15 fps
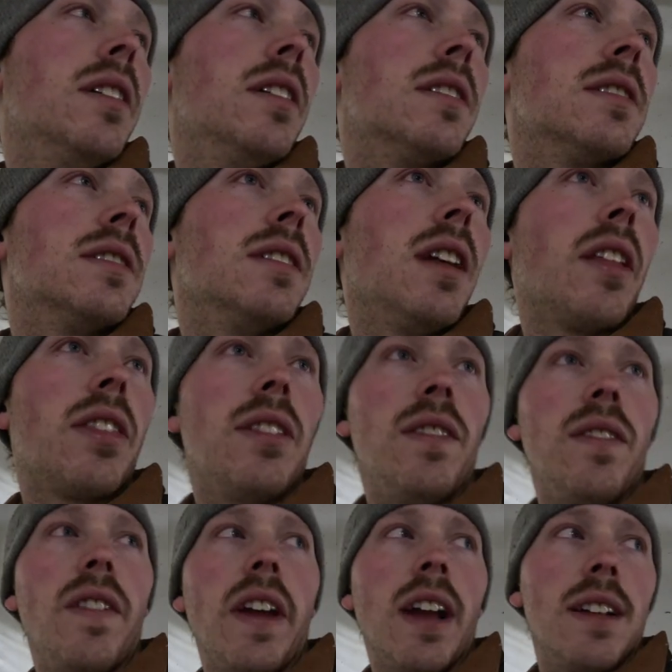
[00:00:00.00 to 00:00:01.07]
It's nothing
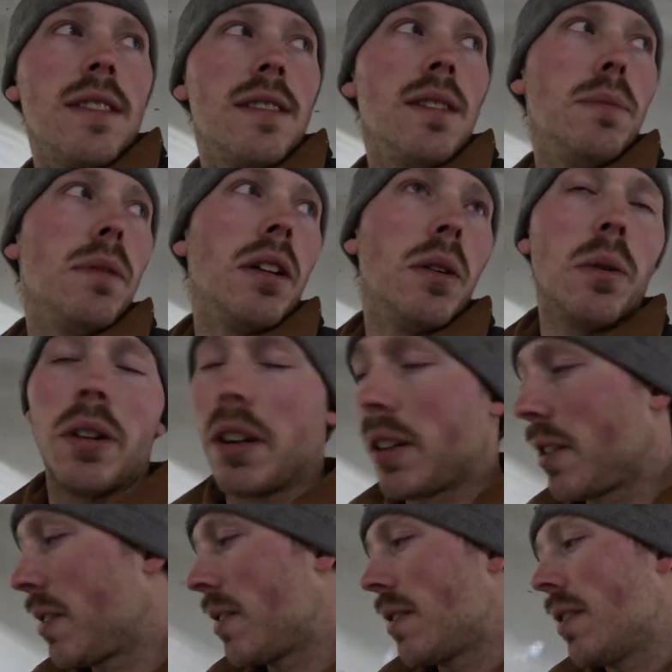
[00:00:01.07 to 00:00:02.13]
fancy, but it
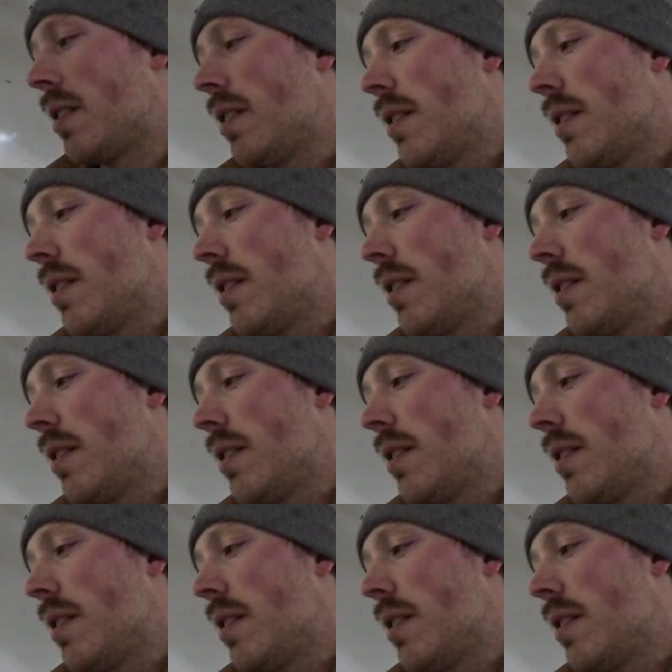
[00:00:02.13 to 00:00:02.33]
works.